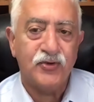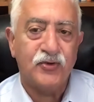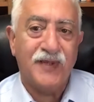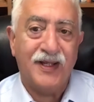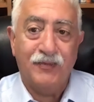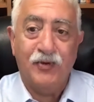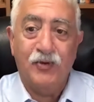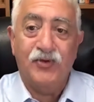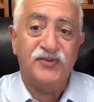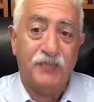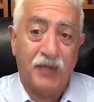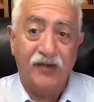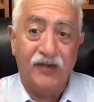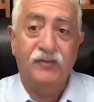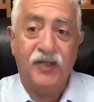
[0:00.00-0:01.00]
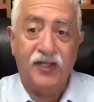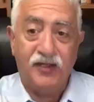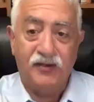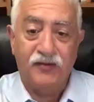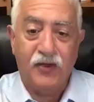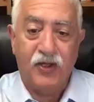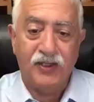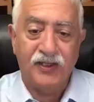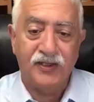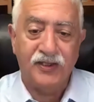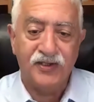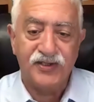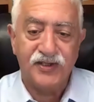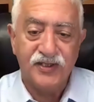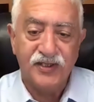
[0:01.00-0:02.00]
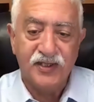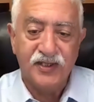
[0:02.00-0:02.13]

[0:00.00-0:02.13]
or people who aspire to be thought leaders,